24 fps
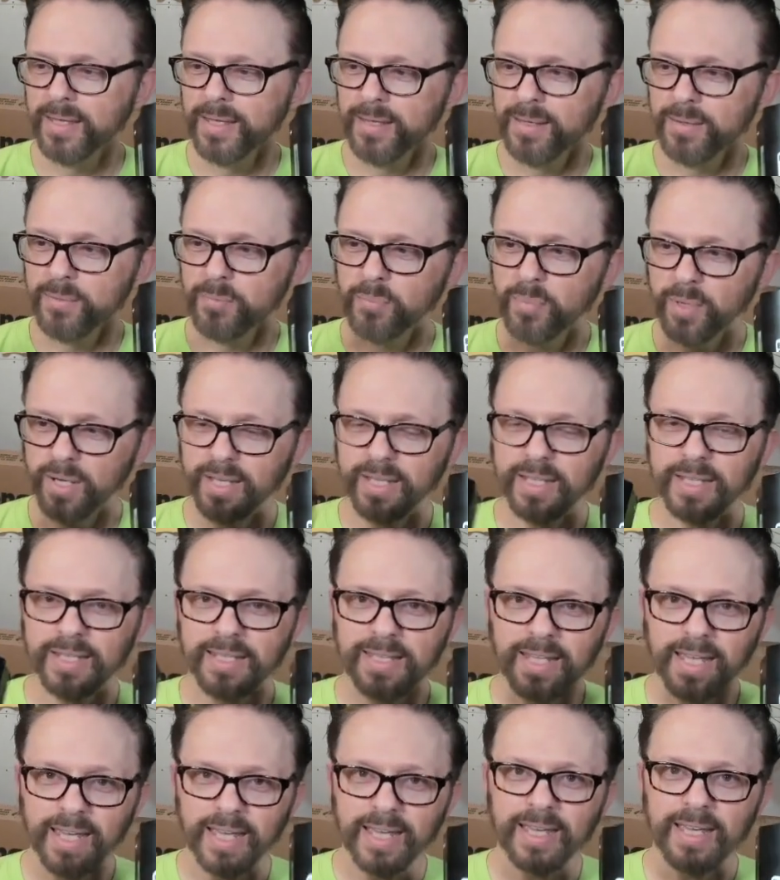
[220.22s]
But
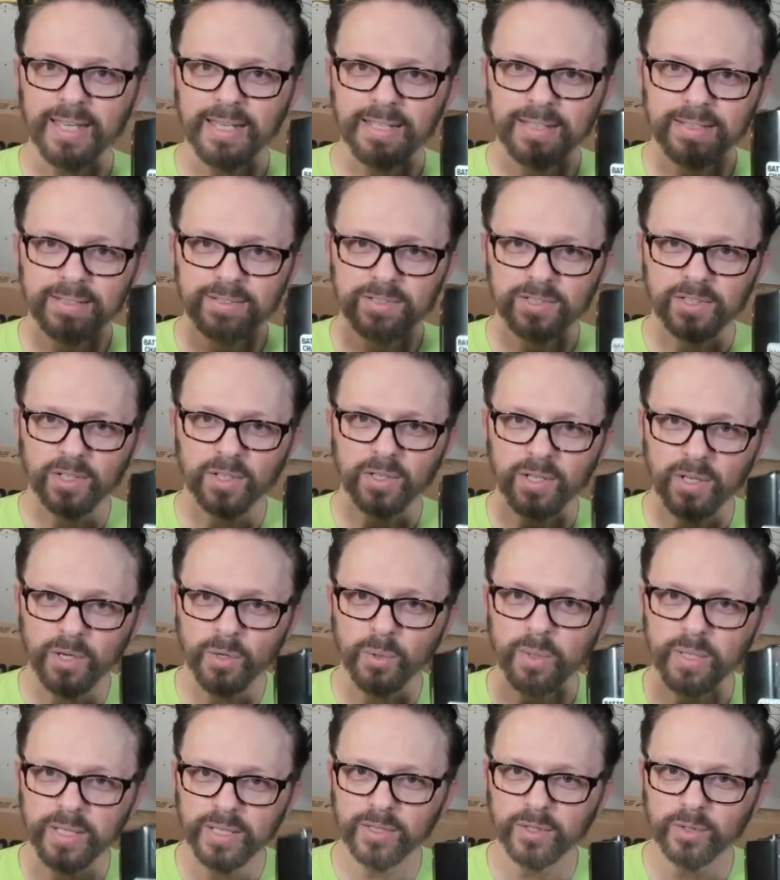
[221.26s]
they started
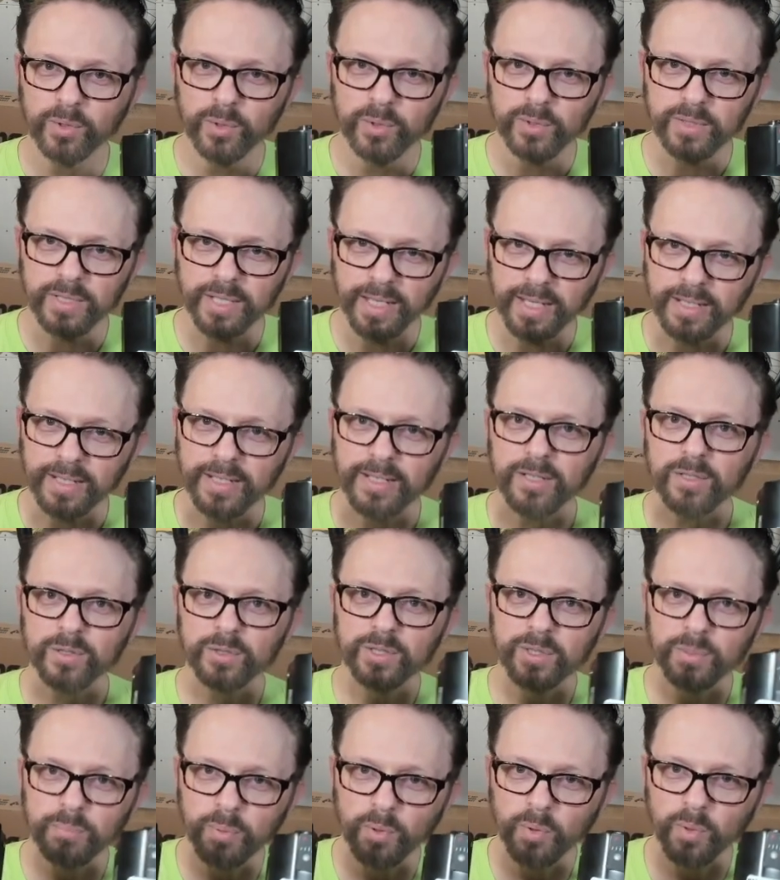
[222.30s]
going through technical
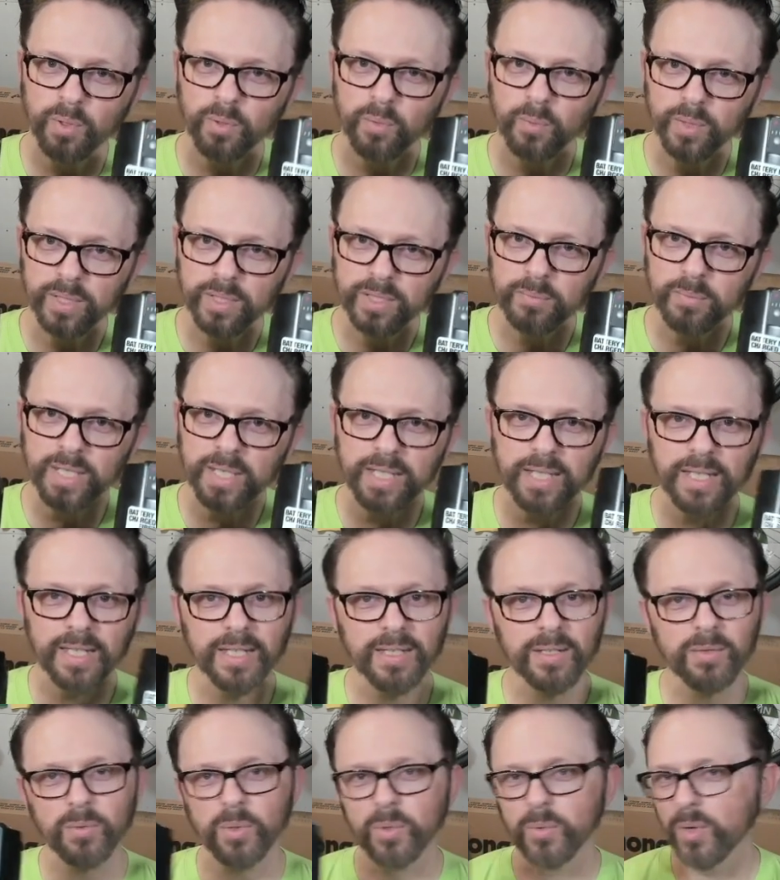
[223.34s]
support with me
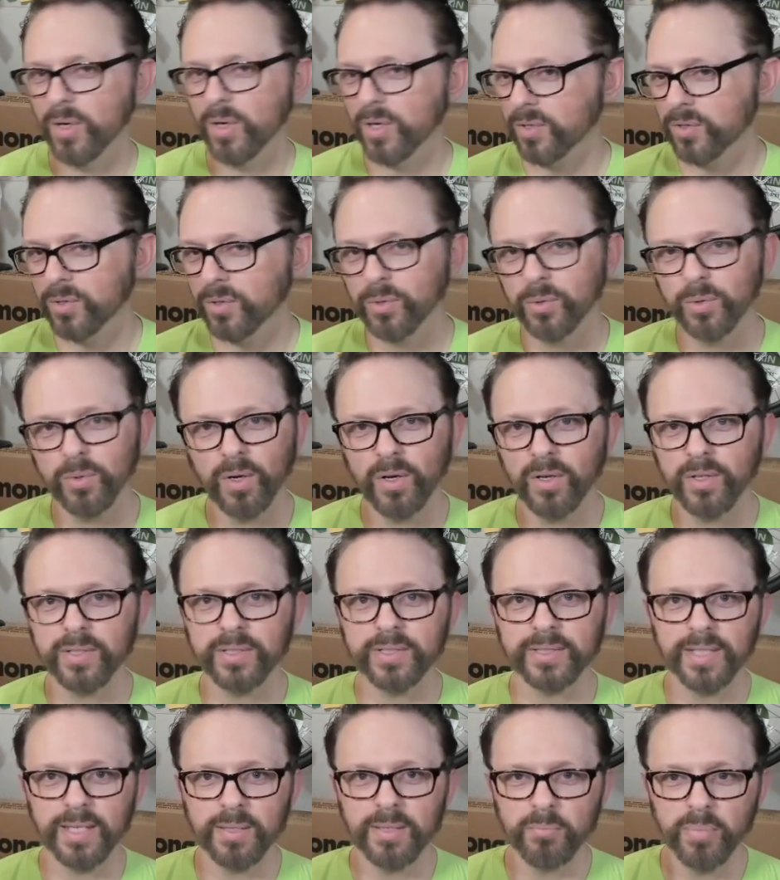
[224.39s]
again. We walked through all the
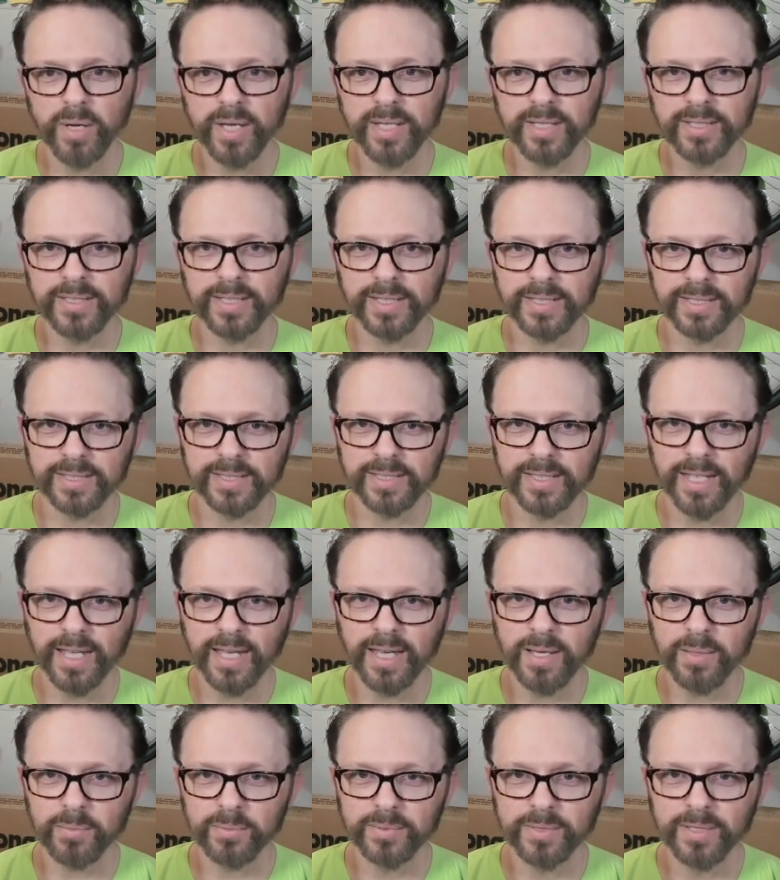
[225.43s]
same basic
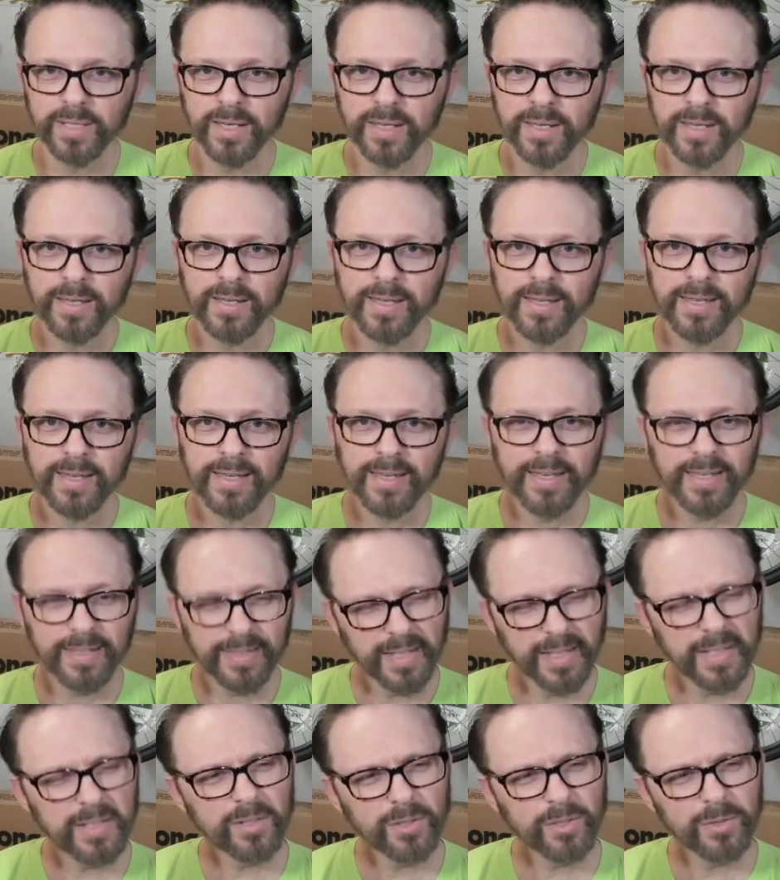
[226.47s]
steps. And
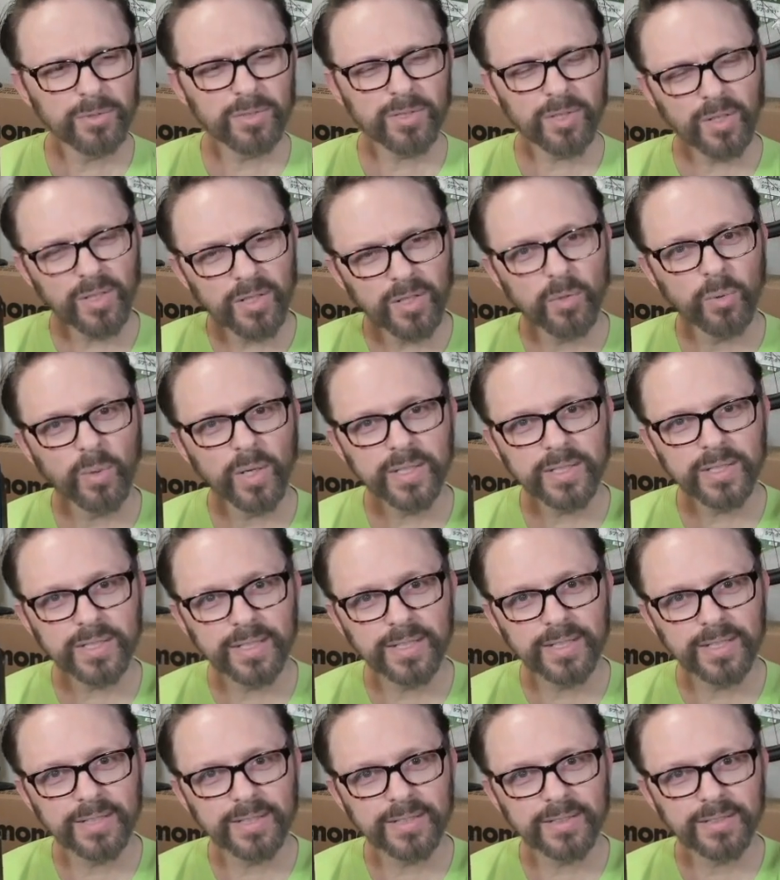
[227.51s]
they too started
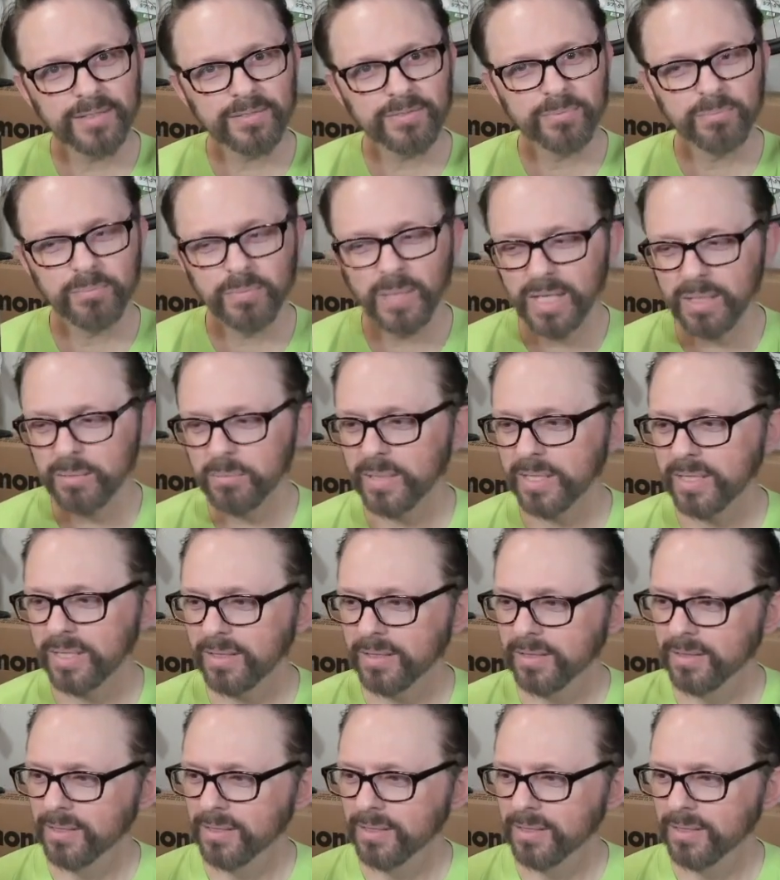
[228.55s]
questioning if maybe